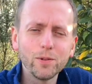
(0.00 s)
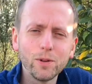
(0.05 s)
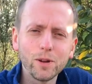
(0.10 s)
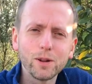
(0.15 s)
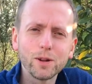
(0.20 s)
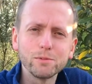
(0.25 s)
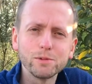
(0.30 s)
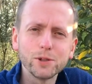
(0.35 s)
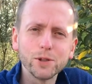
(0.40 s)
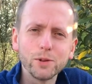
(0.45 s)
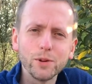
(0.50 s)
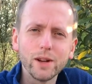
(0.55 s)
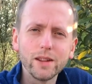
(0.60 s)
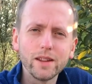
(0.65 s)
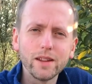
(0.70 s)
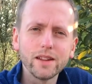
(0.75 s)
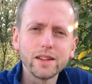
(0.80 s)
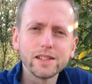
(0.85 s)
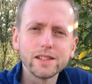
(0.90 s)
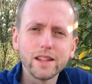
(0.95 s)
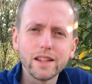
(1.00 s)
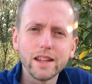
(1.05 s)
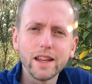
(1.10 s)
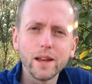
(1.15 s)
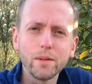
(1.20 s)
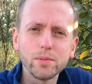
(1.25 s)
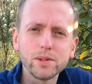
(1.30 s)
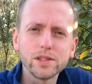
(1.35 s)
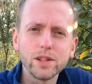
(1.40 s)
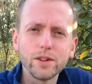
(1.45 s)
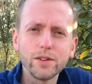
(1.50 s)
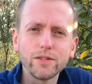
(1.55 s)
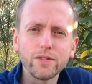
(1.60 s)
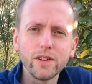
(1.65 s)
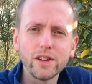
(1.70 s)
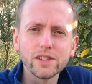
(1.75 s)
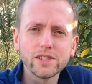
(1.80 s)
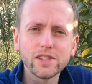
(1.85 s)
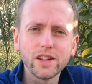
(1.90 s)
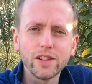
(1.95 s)
welcome to another sunny episode of
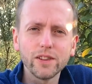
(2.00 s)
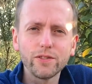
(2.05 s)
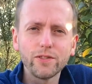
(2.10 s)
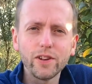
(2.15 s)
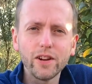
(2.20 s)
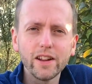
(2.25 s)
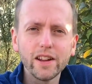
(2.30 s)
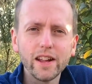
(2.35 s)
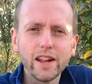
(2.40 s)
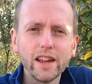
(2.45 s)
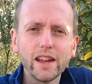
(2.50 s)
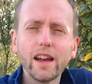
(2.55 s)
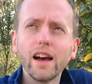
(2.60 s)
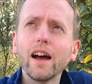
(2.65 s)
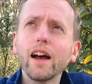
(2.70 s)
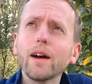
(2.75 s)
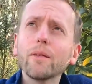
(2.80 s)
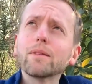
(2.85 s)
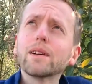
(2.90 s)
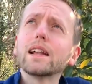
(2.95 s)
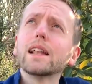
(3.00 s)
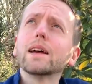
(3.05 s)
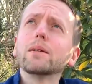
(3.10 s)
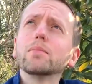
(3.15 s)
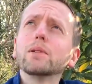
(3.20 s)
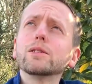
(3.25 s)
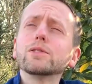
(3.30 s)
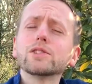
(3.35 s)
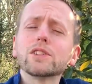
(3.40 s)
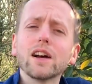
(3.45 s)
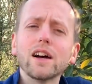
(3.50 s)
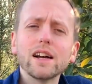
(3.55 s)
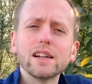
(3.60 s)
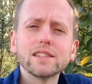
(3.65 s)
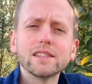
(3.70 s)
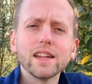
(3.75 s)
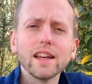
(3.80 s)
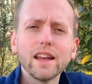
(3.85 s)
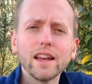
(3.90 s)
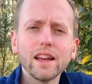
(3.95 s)
Fine Cider Friday. Clear blue skies
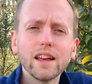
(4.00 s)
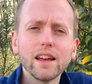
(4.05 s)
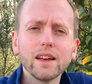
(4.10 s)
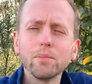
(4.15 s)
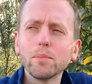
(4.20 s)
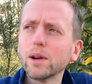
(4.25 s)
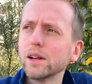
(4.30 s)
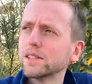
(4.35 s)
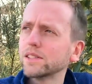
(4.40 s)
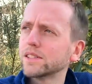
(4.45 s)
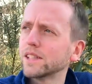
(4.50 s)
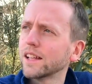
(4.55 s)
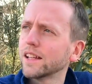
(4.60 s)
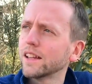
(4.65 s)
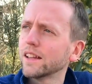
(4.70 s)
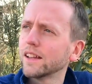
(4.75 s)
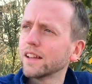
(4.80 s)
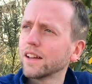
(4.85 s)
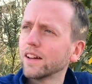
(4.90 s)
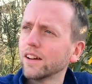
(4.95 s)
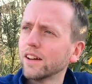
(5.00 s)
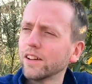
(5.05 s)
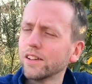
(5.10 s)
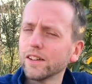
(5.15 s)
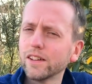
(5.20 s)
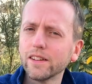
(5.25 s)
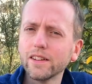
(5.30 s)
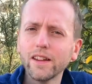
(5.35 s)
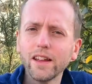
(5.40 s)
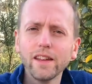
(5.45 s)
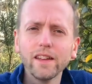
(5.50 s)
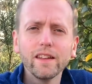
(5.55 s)
here, birds singing in the garden.